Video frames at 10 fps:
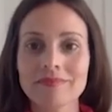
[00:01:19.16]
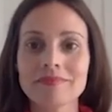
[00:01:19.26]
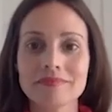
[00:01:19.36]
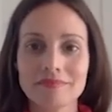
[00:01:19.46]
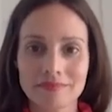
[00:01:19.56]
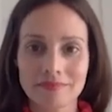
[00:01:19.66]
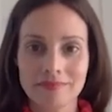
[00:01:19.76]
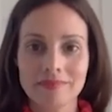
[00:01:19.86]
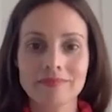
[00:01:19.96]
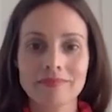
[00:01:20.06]

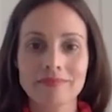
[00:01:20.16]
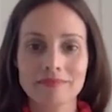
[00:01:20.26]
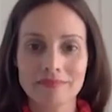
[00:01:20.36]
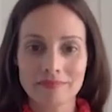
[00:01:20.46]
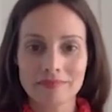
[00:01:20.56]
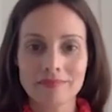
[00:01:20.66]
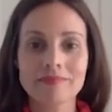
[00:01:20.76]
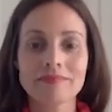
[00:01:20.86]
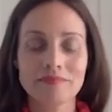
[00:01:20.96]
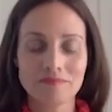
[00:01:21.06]

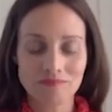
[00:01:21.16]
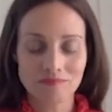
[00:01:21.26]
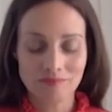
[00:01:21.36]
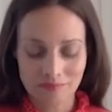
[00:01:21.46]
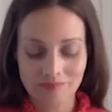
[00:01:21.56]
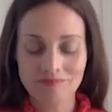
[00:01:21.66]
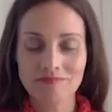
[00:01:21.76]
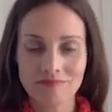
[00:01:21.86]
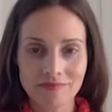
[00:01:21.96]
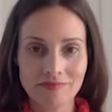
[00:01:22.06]

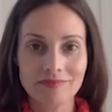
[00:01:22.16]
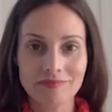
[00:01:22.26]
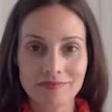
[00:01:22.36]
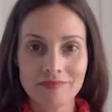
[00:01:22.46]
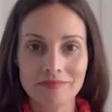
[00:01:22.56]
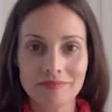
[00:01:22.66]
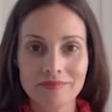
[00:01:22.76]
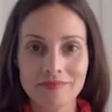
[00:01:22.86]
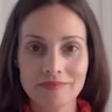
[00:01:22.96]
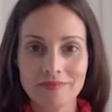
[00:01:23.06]

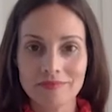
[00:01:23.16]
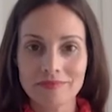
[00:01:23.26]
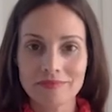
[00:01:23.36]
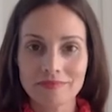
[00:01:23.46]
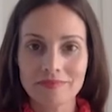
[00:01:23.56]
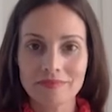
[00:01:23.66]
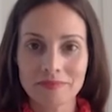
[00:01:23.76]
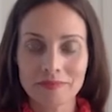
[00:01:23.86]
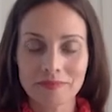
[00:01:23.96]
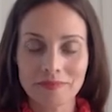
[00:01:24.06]

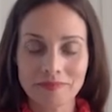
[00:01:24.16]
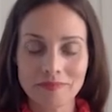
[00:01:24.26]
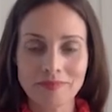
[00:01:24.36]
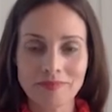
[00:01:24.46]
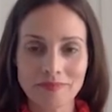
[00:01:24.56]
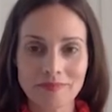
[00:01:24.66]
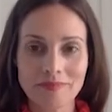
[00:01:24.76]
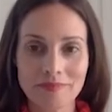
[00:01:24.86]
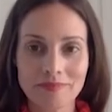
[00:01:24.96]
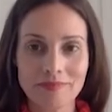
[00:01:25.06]

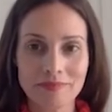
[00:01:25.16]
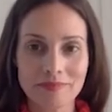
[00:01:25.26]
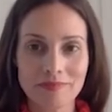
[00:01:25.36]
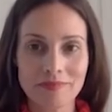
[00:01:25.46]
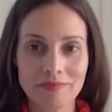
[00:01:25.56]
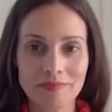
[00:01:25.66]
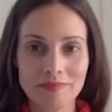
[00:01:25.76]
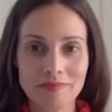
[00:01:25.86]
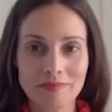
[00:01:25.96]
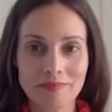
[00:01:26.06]

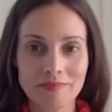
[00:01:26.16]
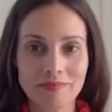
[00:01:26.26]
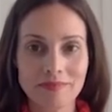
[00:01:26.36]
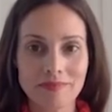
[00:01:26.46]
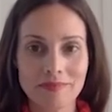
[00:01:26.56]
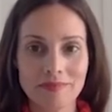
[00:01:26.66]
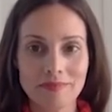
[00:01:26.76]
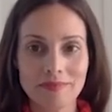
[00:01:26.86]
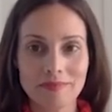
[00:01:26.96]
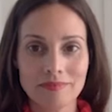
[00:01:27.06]
[no speech]